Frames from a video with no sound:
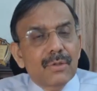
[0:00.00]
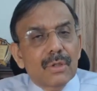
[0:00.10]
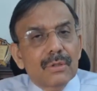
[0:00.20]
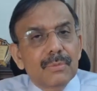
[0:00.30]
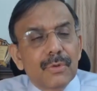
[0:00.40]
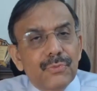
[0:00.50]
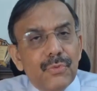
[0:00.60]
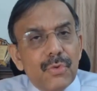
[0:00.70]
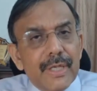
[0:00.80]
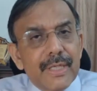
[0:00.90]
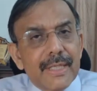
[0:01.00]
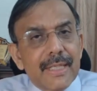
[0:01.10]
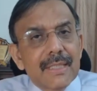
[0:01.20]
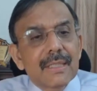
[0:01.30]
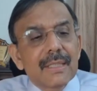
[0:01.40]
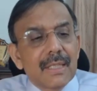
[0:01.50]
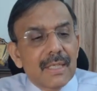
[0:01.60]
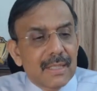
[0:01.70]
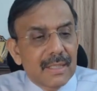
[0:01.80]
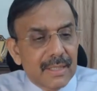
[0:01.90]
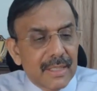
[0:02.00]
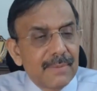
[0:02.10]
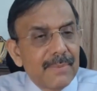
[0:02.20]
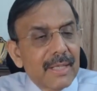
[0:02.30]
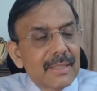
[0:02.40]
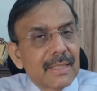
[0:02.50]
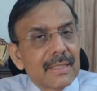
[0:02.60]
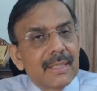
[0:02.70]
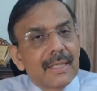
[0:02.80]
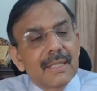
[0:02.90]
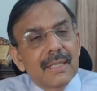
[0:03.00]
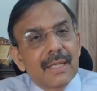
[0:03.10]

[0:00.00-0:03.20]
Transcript: read back technique, and communication using